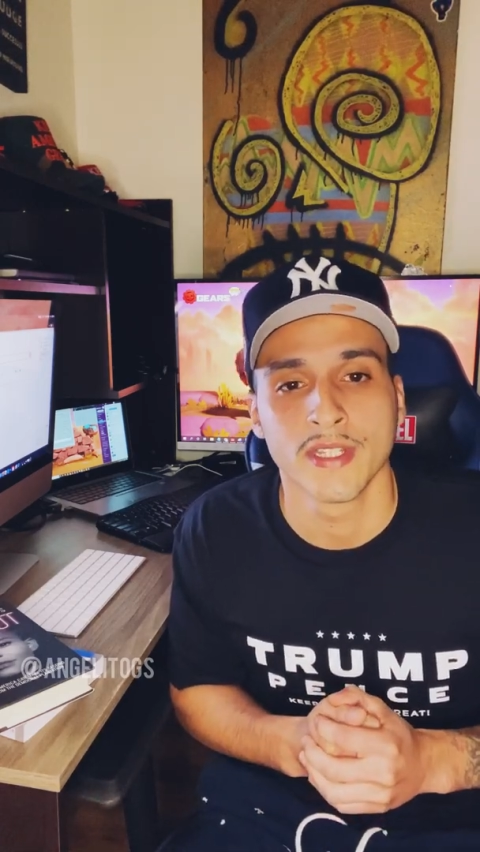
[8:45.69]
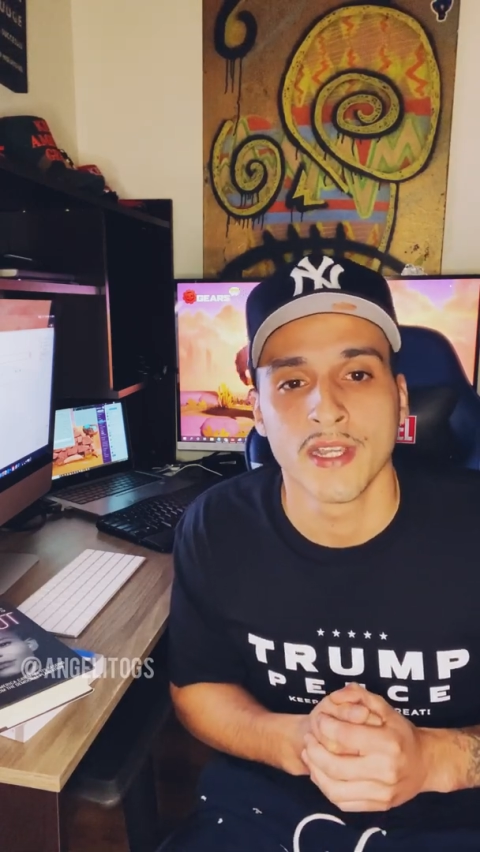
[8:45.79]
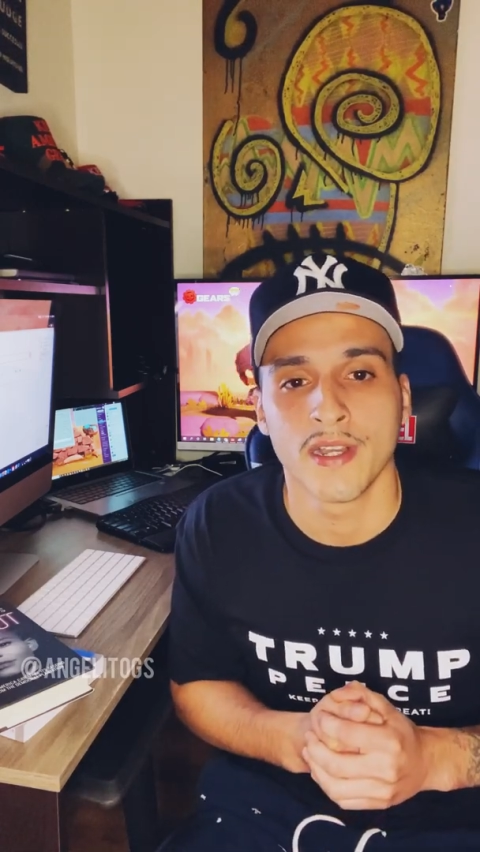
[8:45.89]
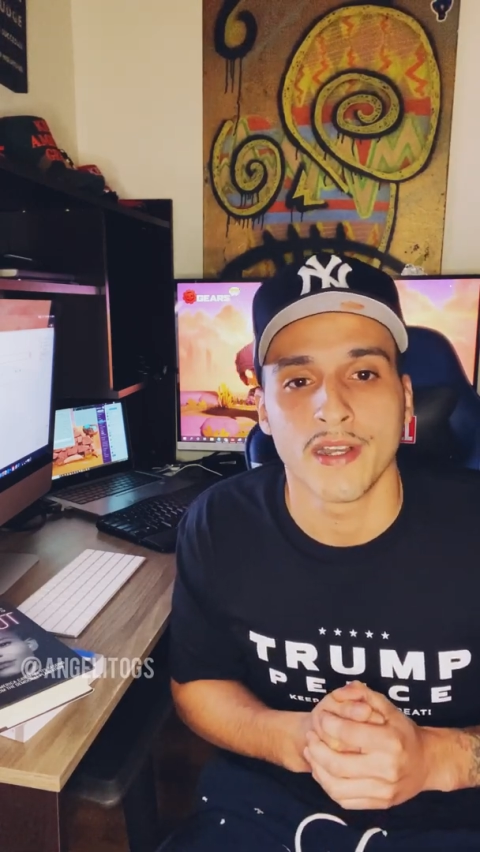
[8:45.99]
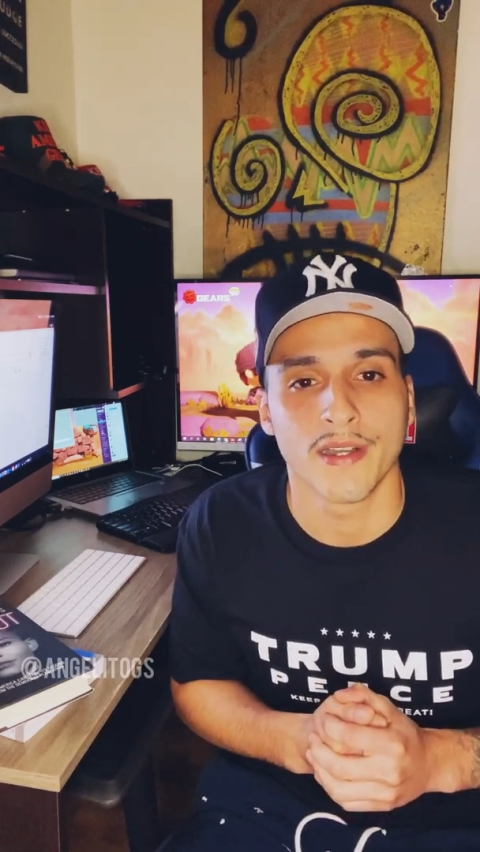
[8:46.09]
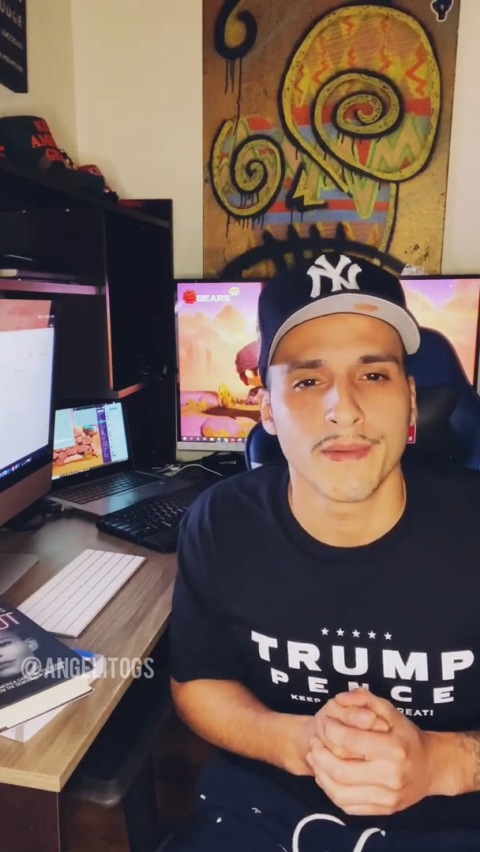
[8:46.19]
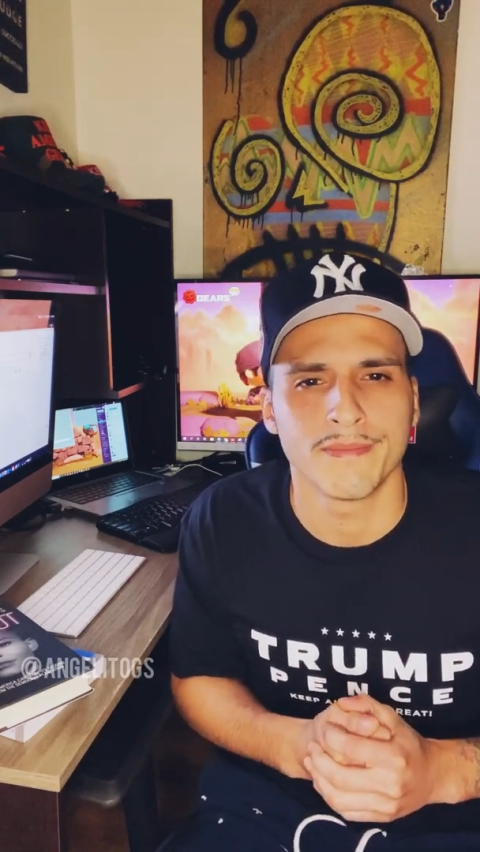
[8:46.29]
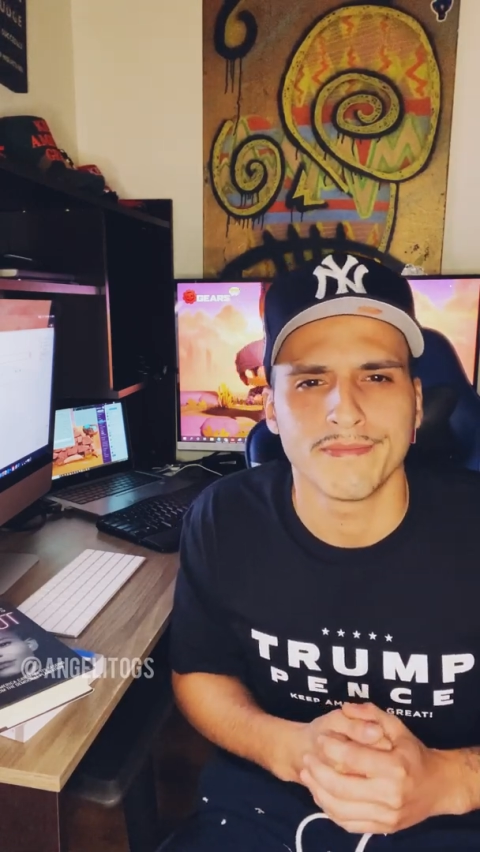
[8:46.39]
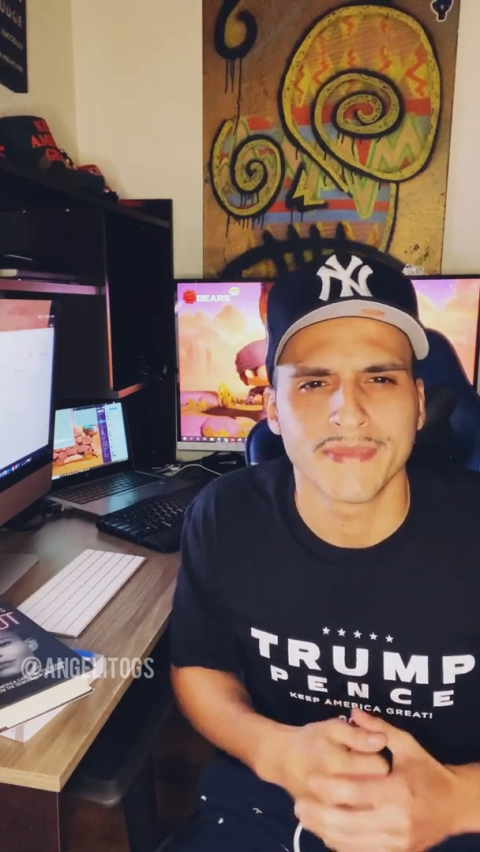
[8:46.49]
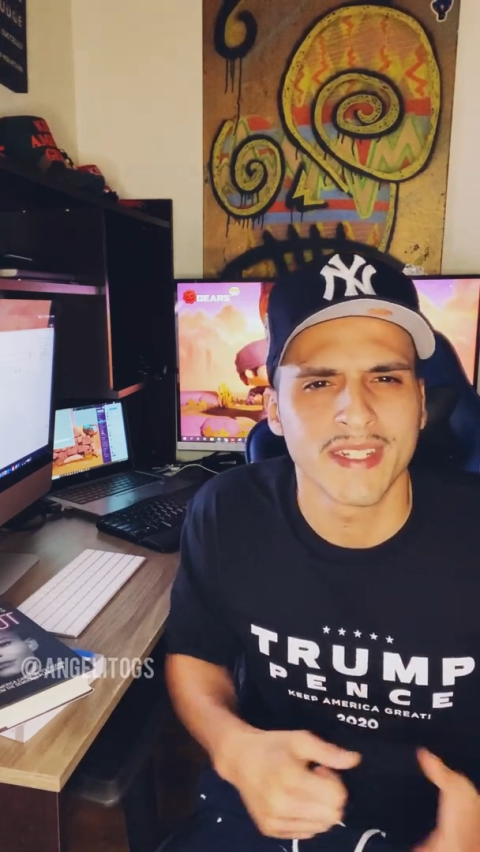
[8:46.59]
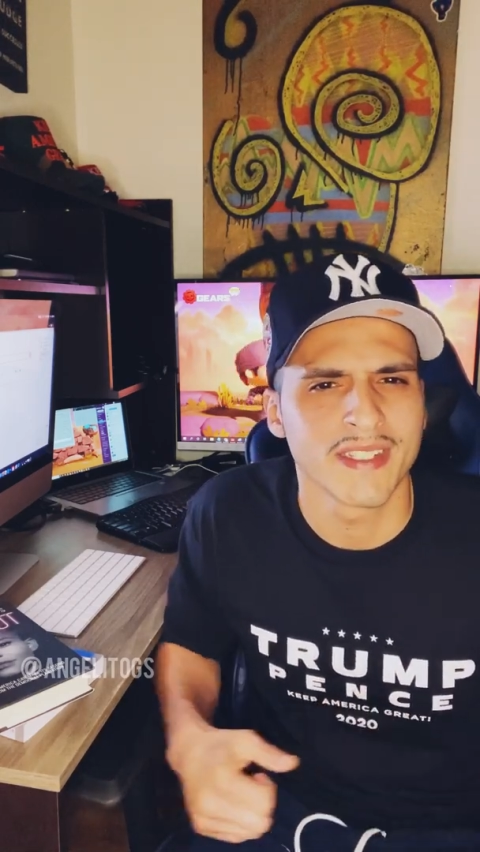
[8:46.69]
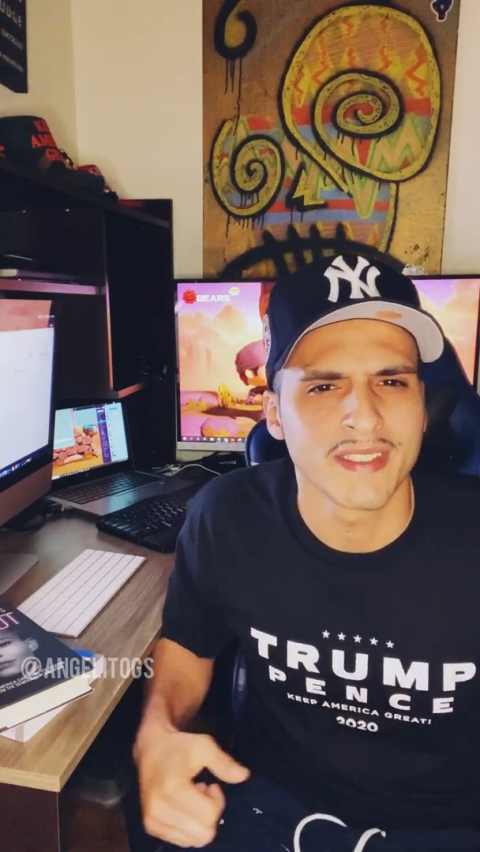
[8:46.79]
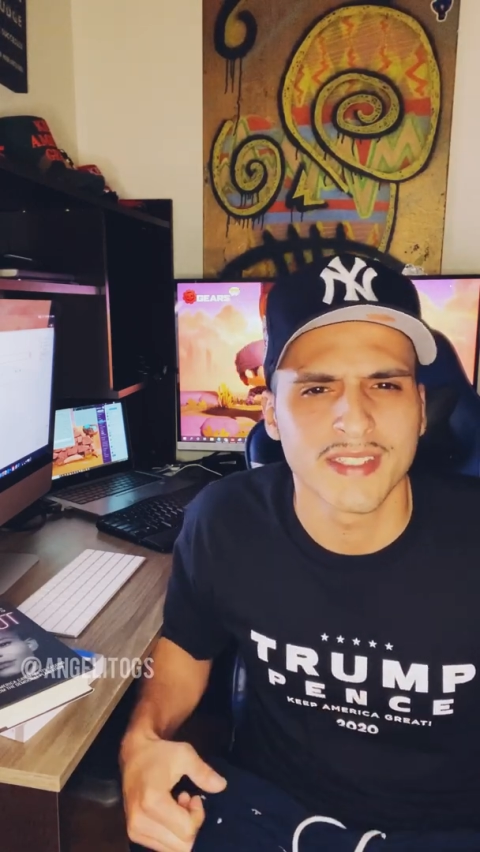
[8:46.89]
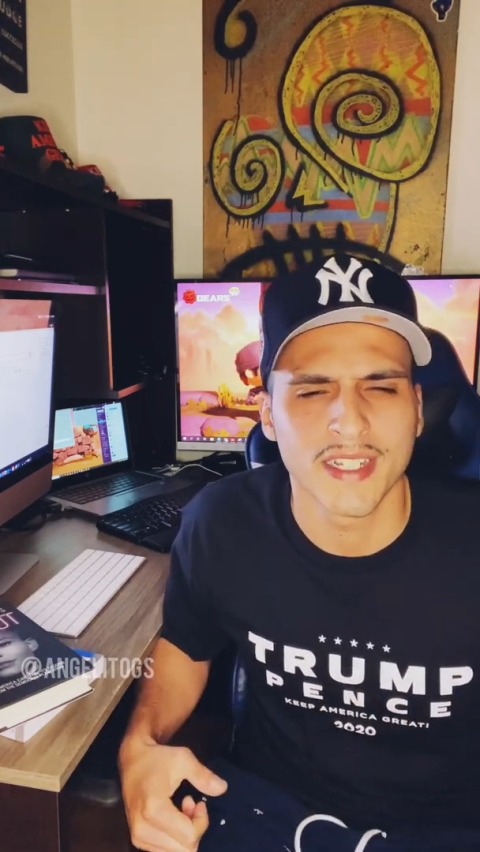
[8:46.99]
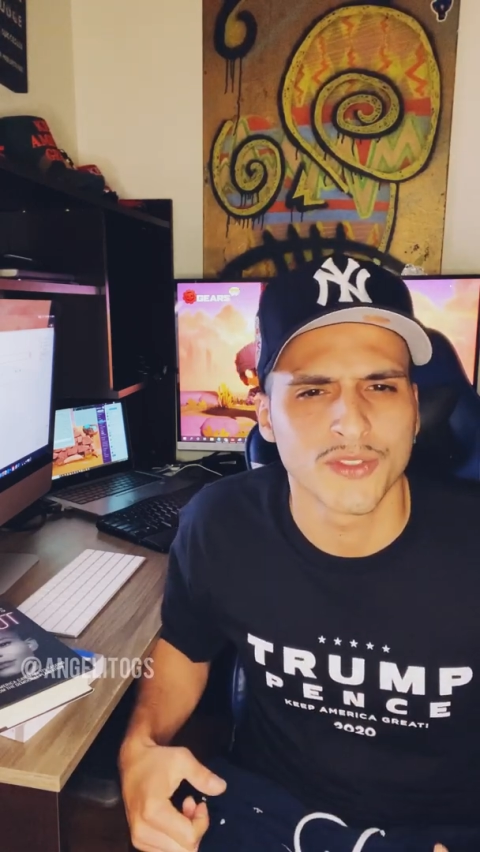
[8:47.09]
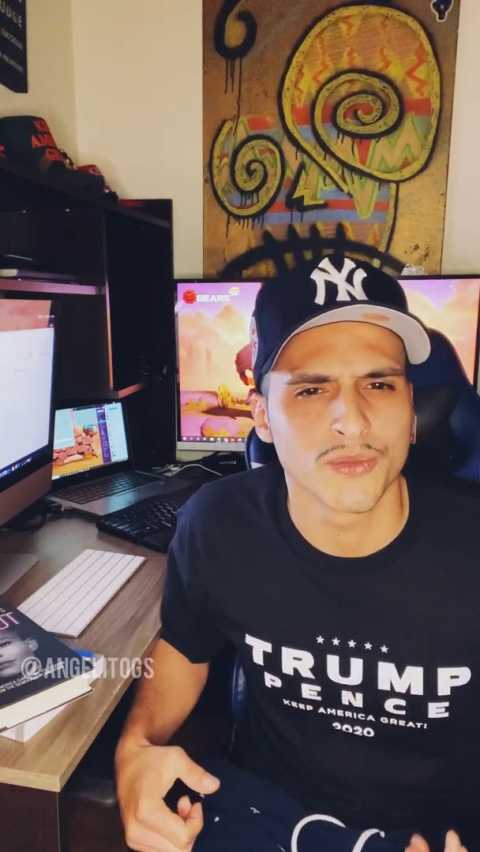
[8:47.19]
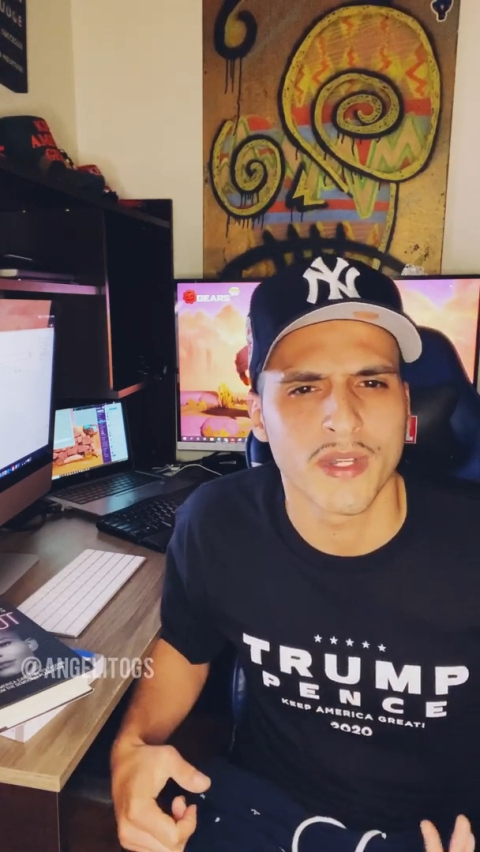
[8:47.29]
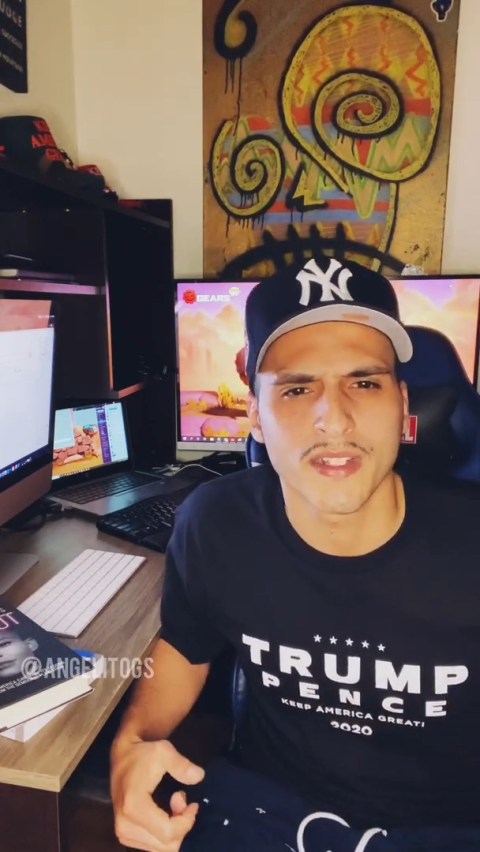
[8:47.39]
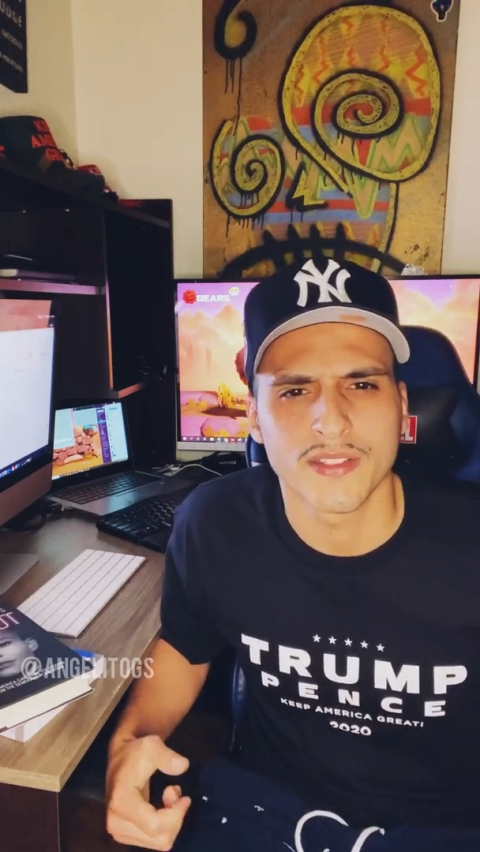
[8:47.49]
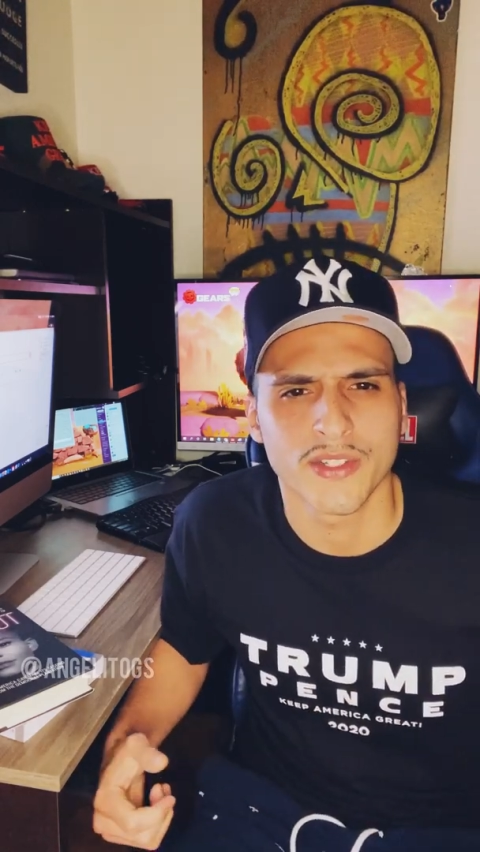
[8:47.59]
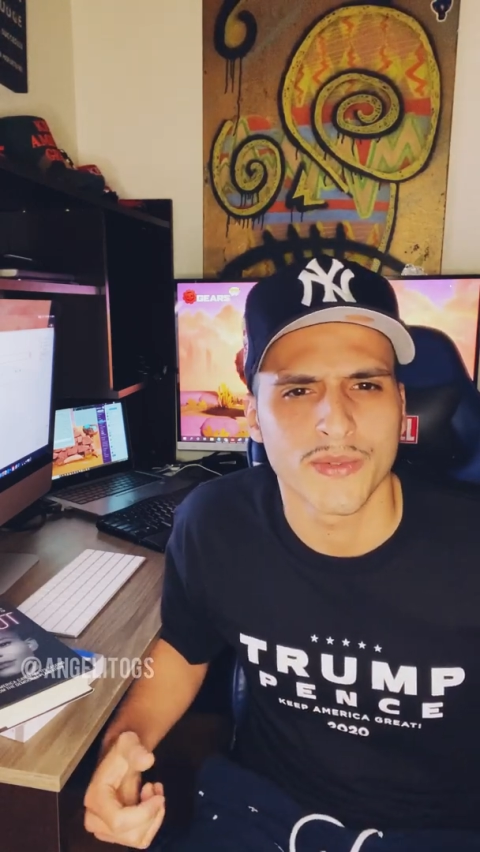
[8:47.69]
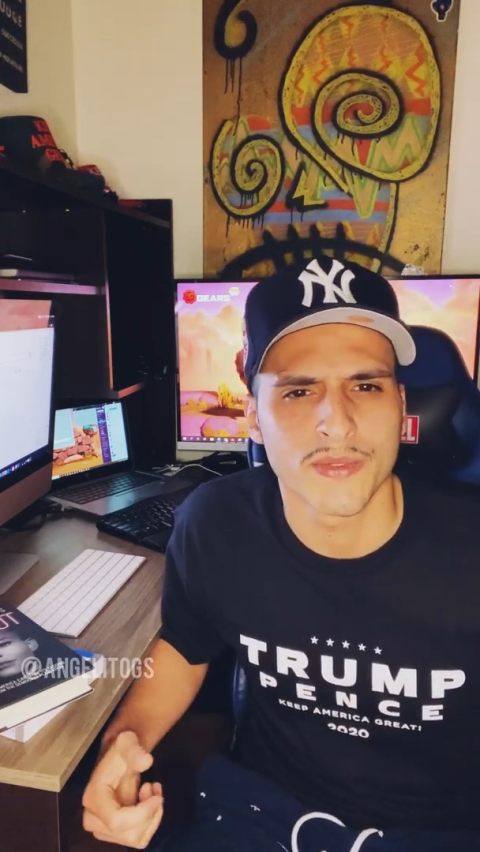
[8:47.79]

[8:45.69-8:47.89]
The another thing that drew my concern